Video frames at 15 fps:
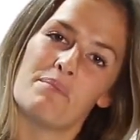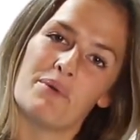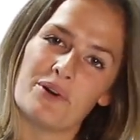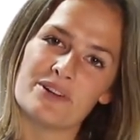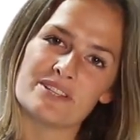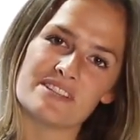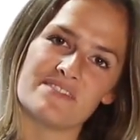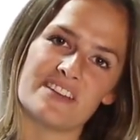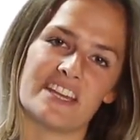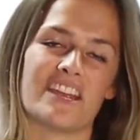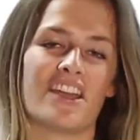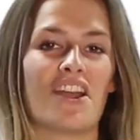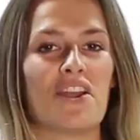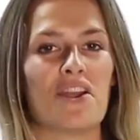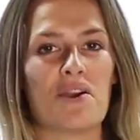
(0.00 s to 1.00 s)
Pause the
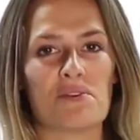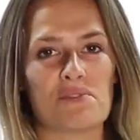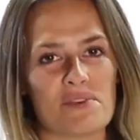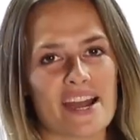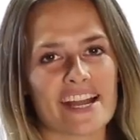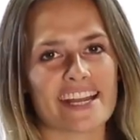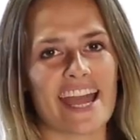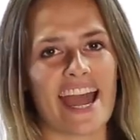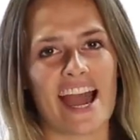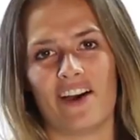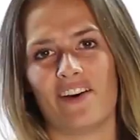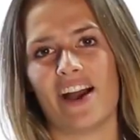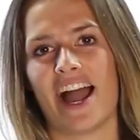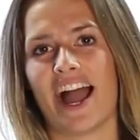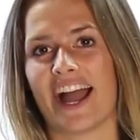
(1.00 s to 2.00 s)
video, work it
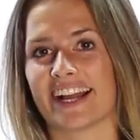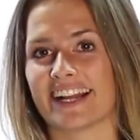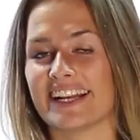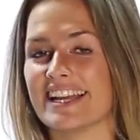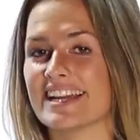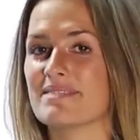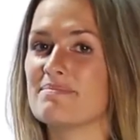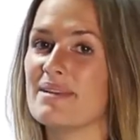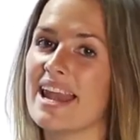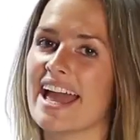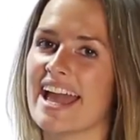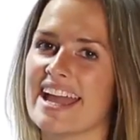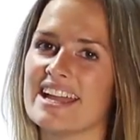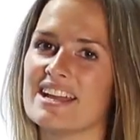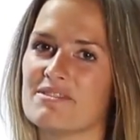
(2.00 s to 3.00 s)
out and click
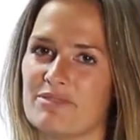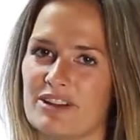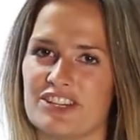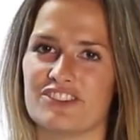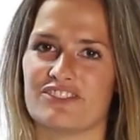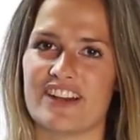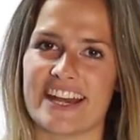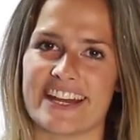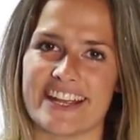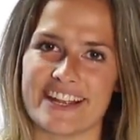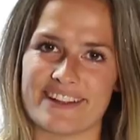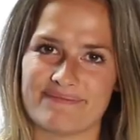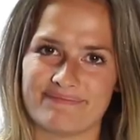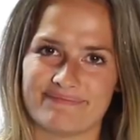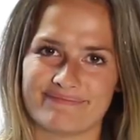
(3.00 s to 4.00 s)
play when you're
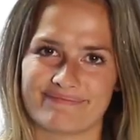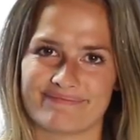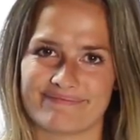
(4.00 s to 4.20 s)
ready.